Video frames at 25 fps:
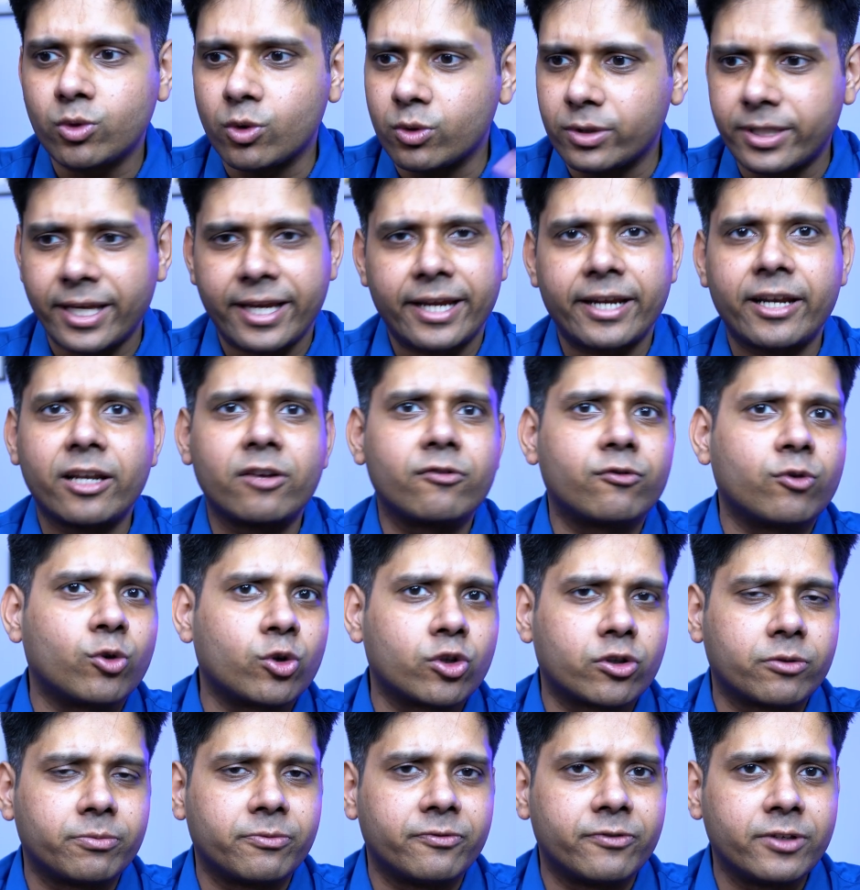So second and
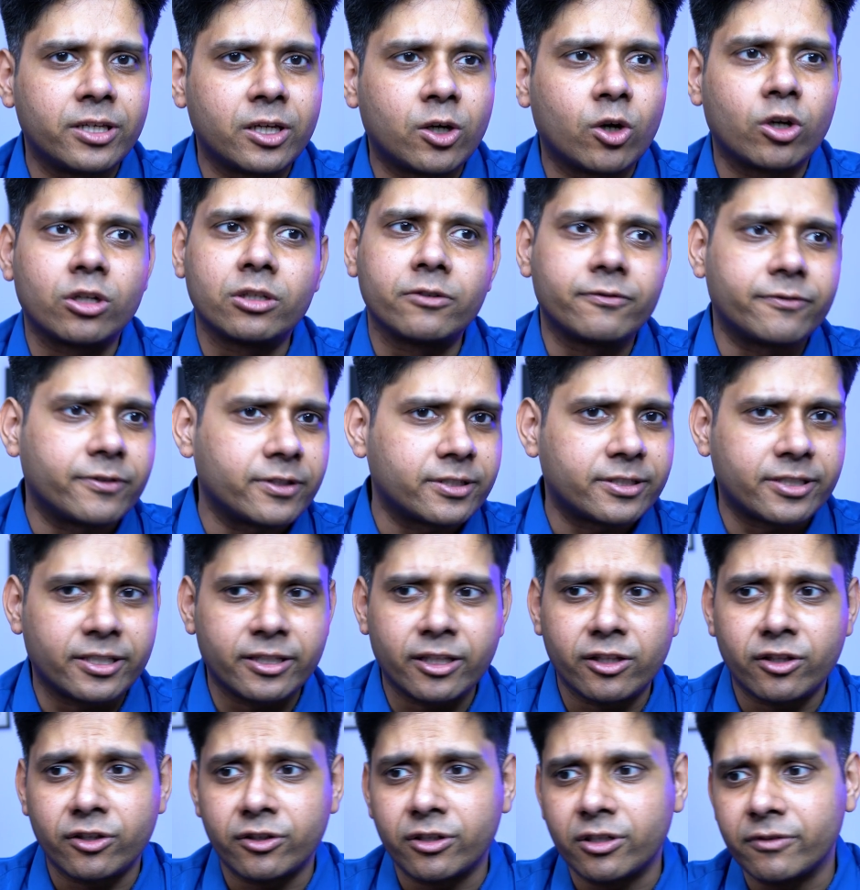fourth week or the first
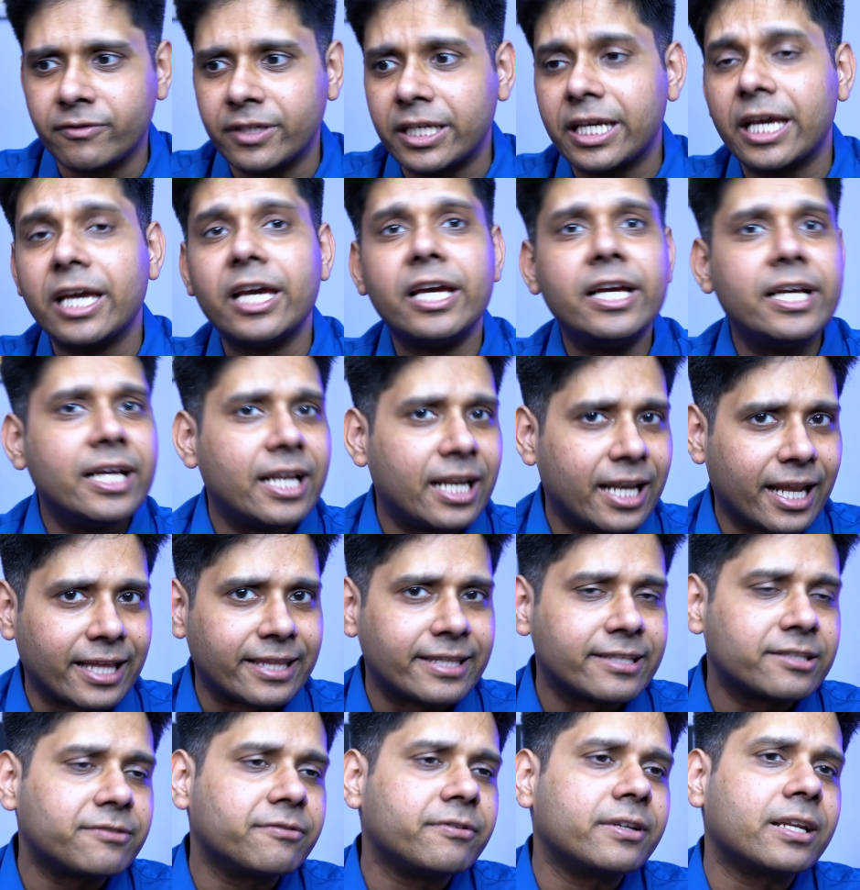and the third week, like
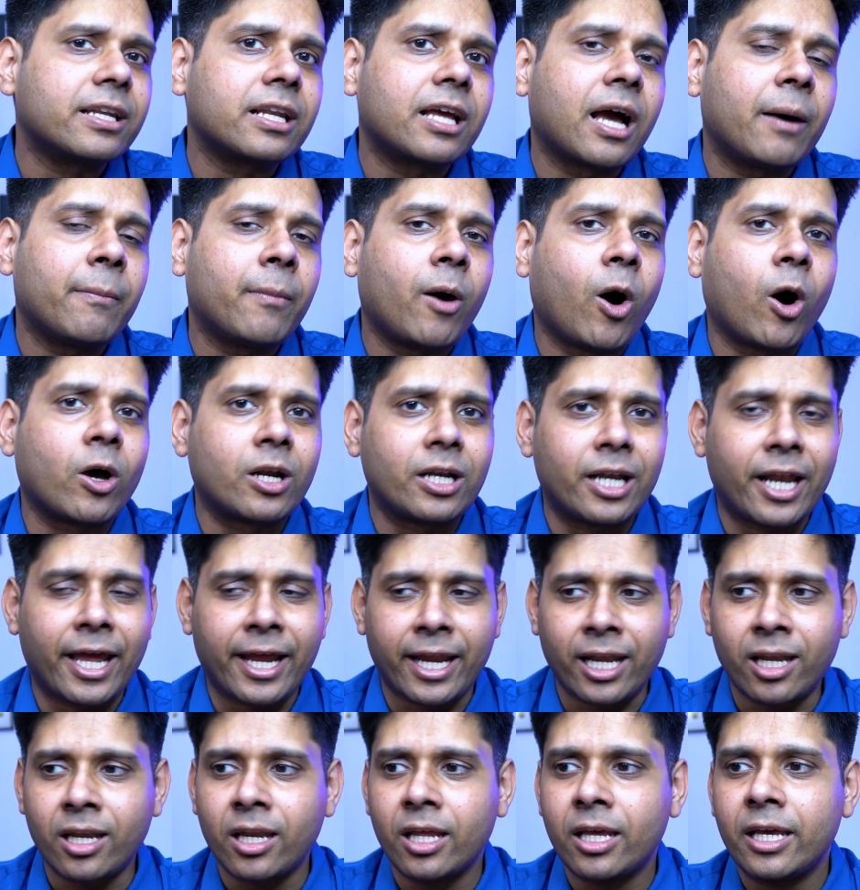this, will come
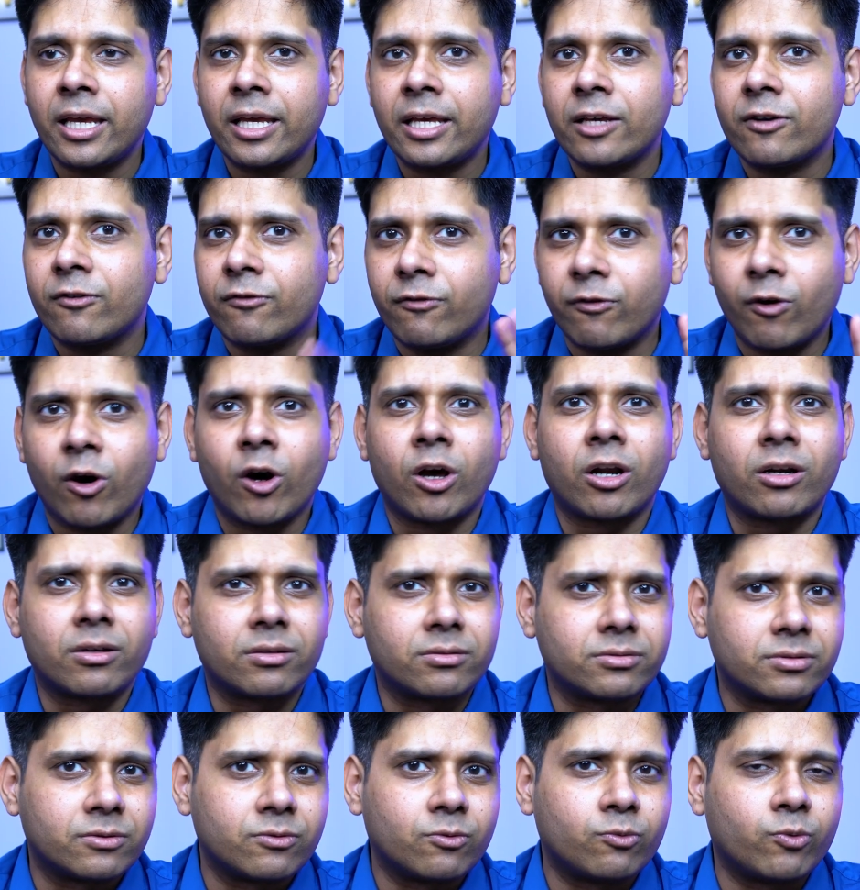online
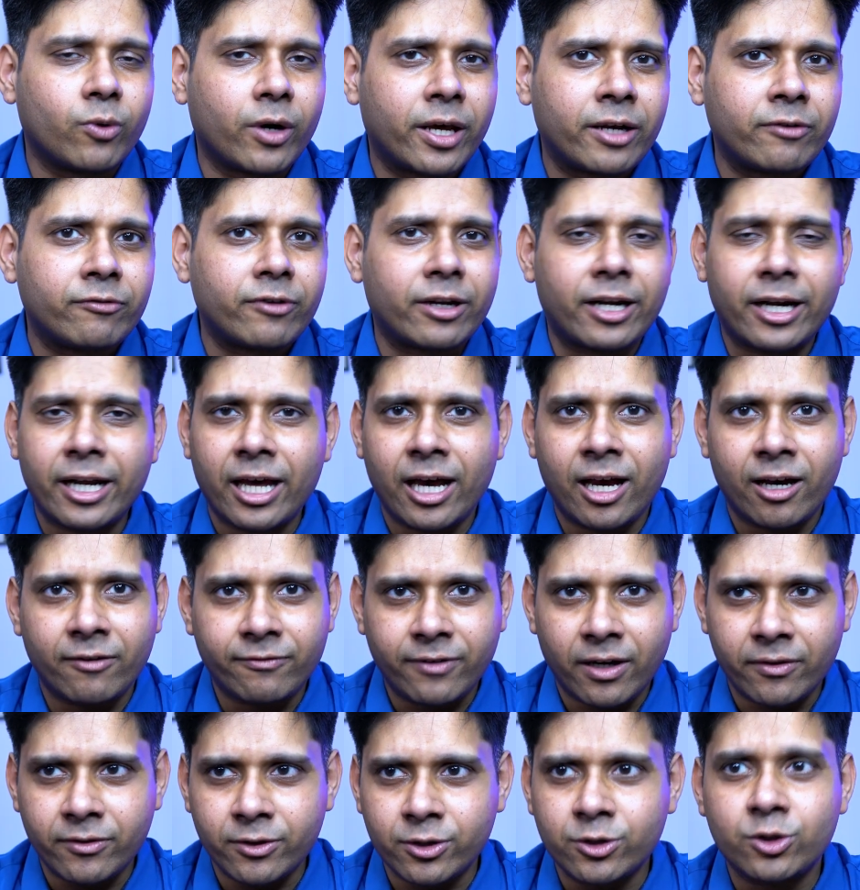for one and a
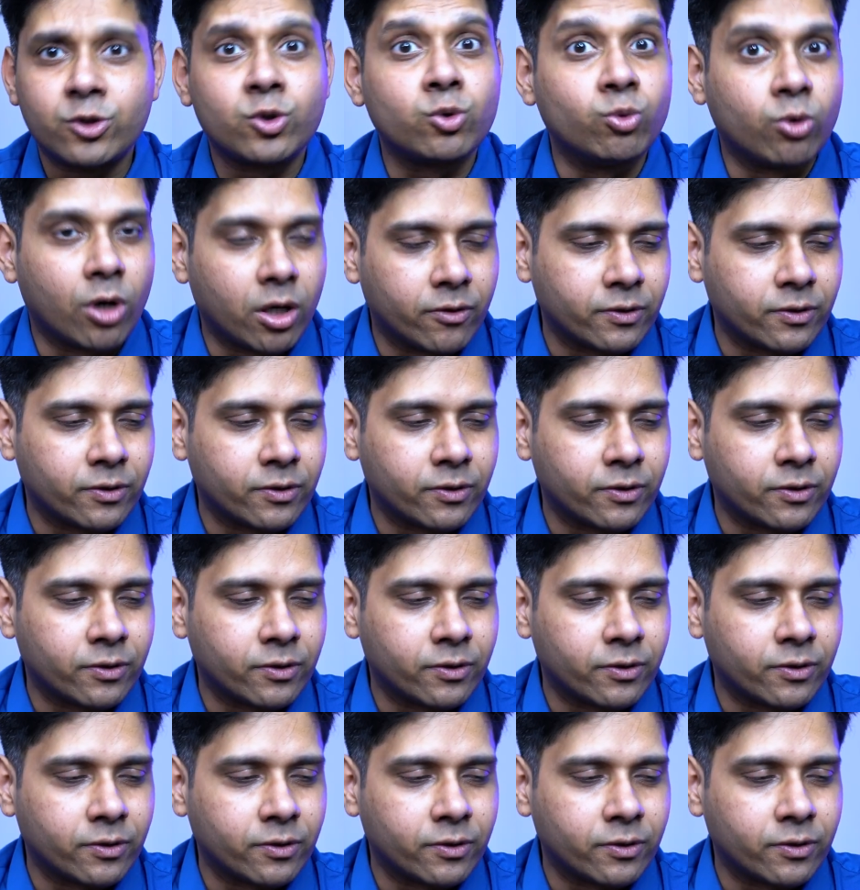half hours, 2